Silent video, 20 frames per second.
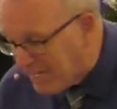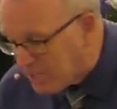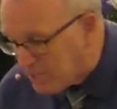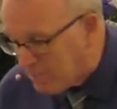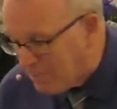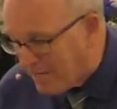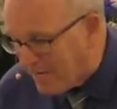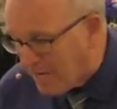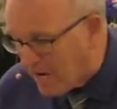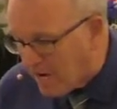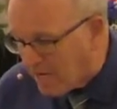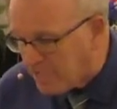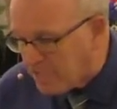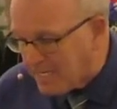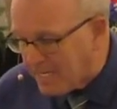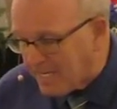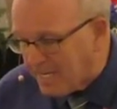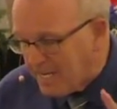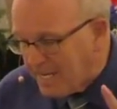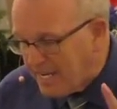because
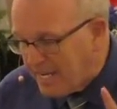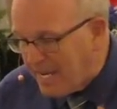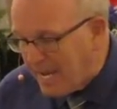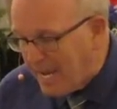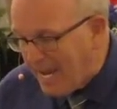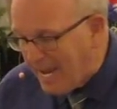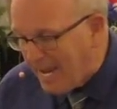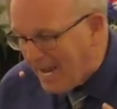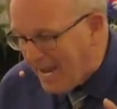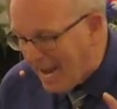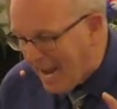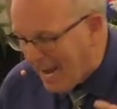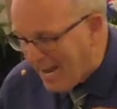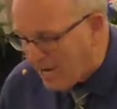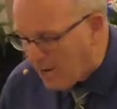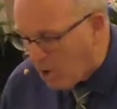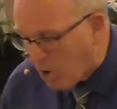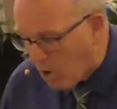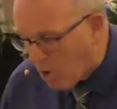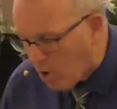that ye had
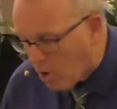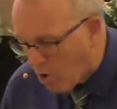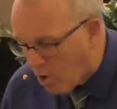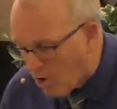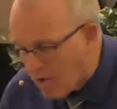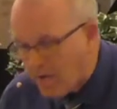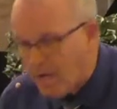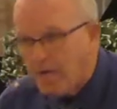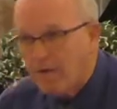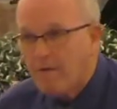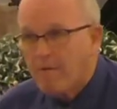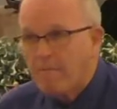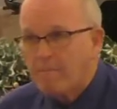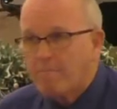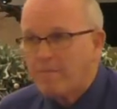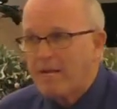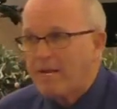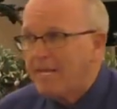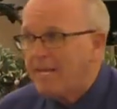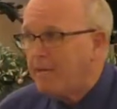heard
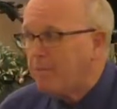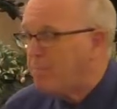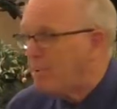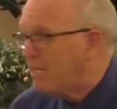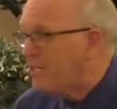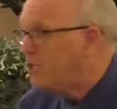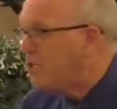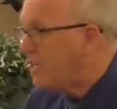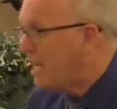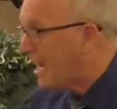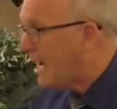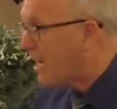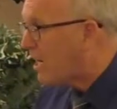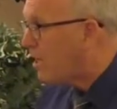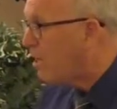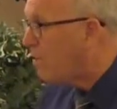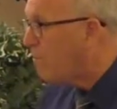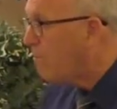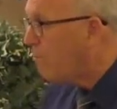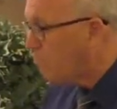that he had been sick.
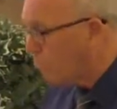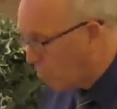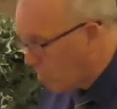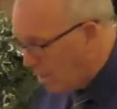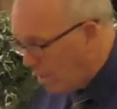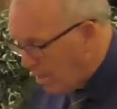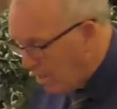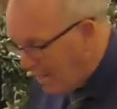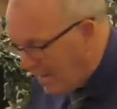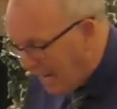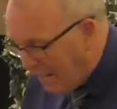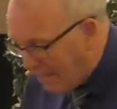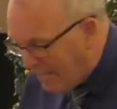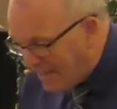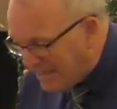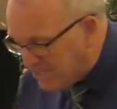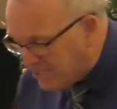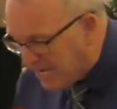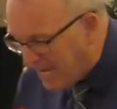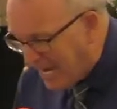Now
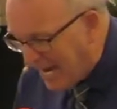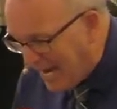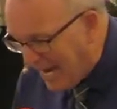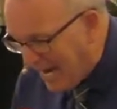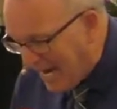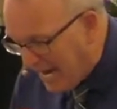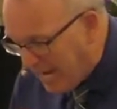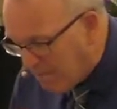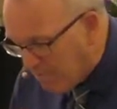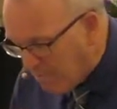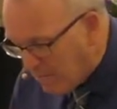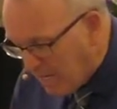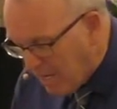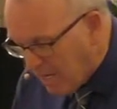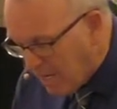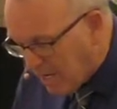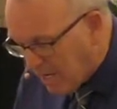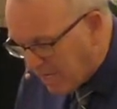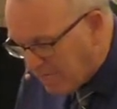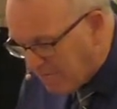that's key,
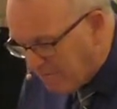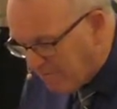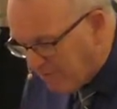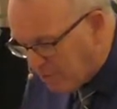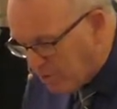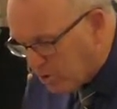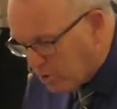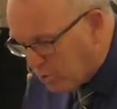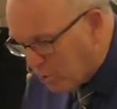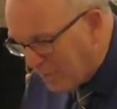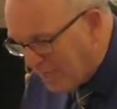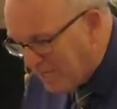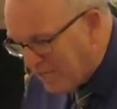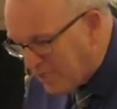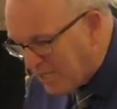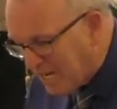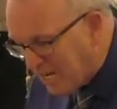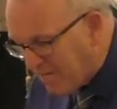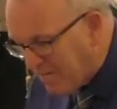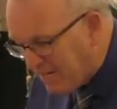because in verse
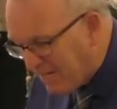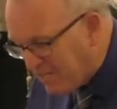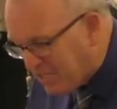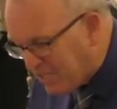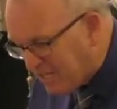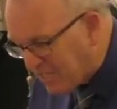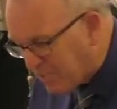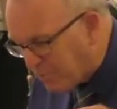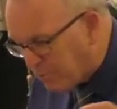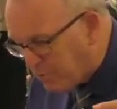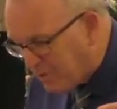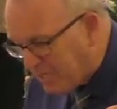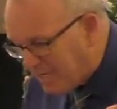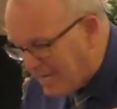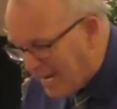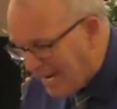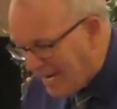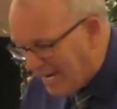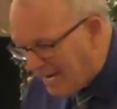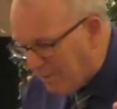27 he says, for
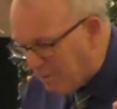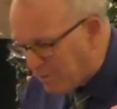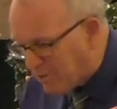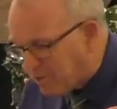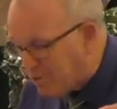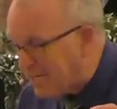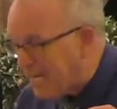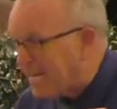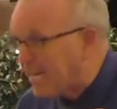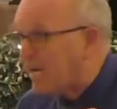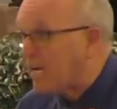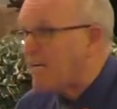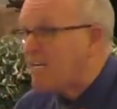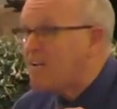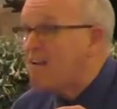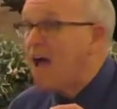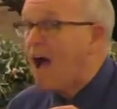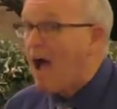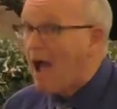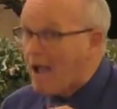indeed he was sick
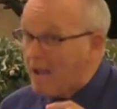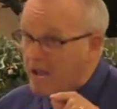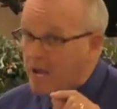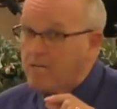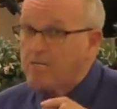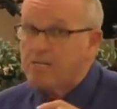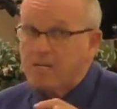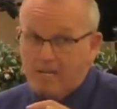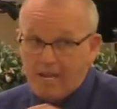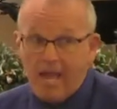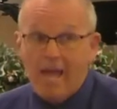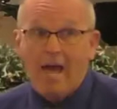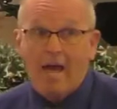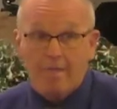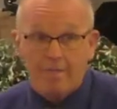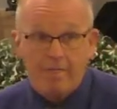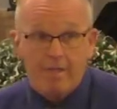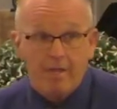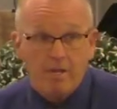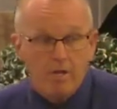nigh unto death.
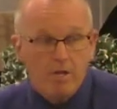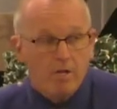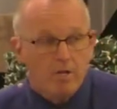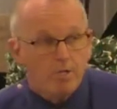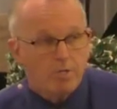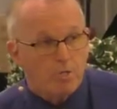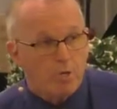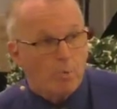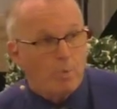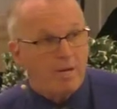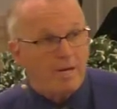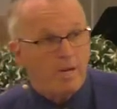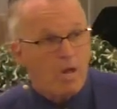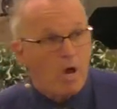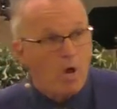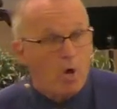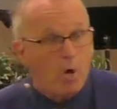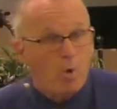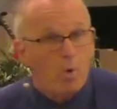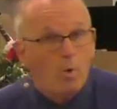So we
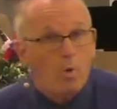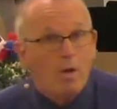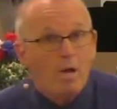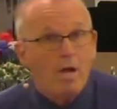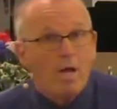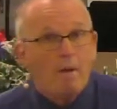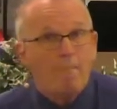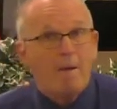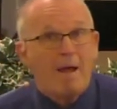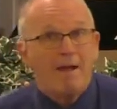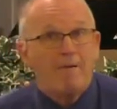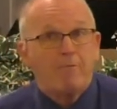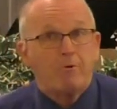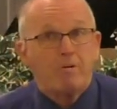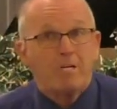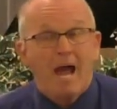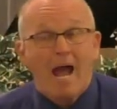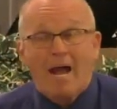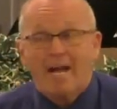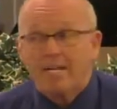know
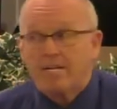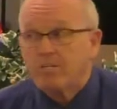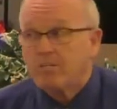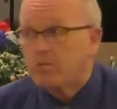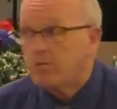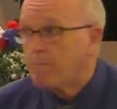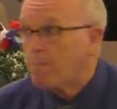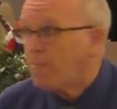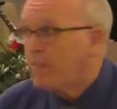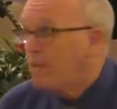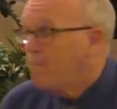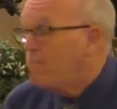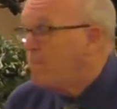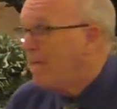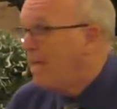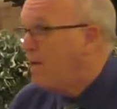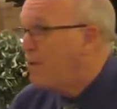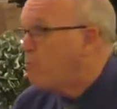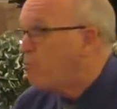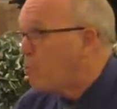Epaphroditus
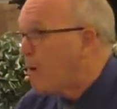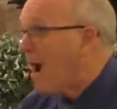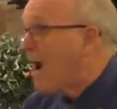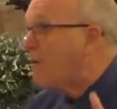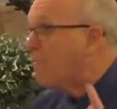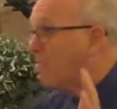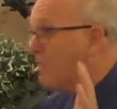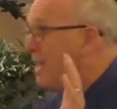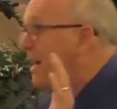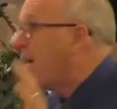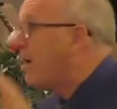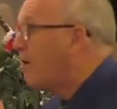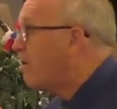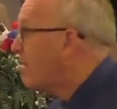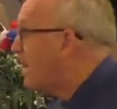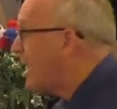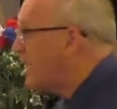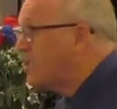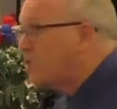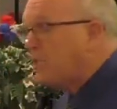en route there
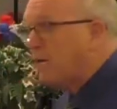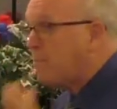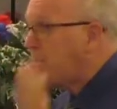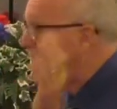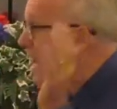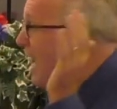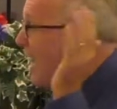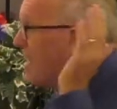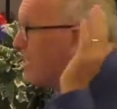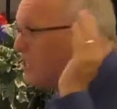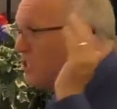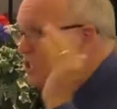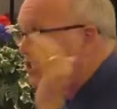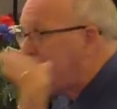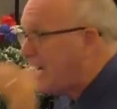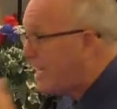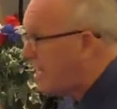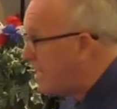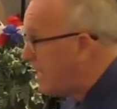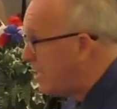got some kind of
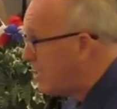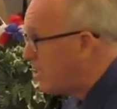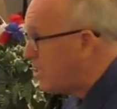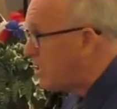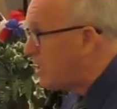sickness